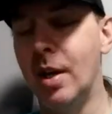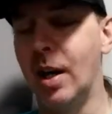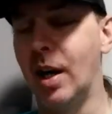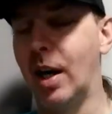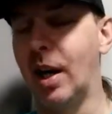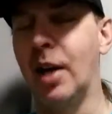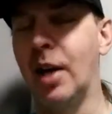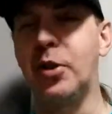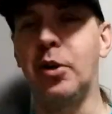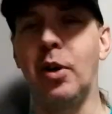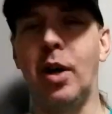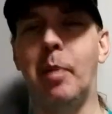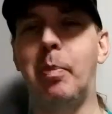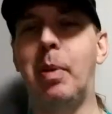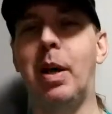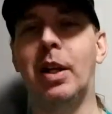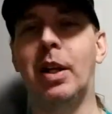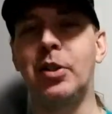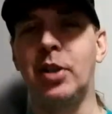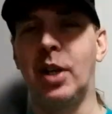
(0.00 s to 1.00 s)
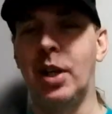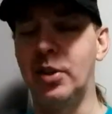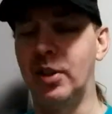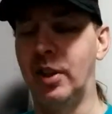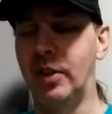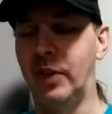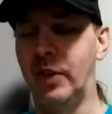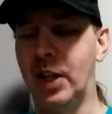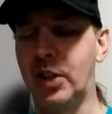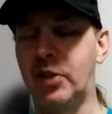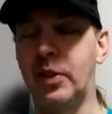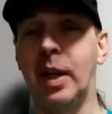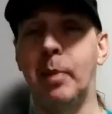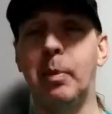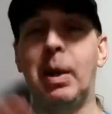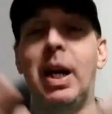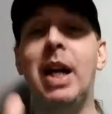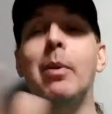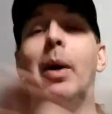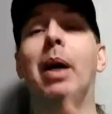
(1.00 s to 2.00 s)
Uh, so I apologize in advance for that.
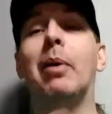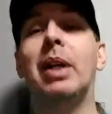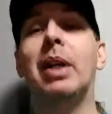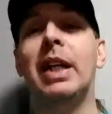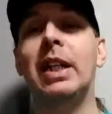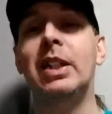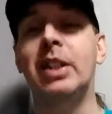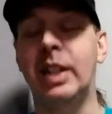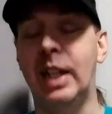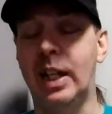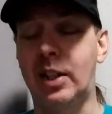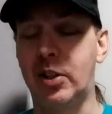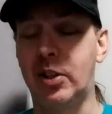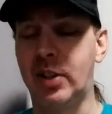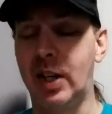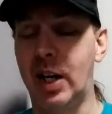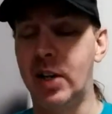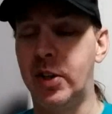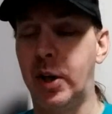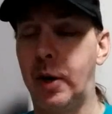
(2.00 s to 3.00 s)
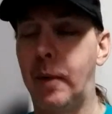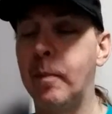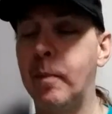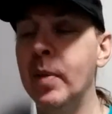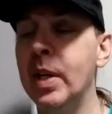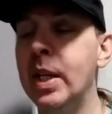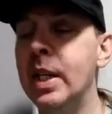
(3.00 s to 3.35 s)
But anyway, I'm going to get to the exercise here.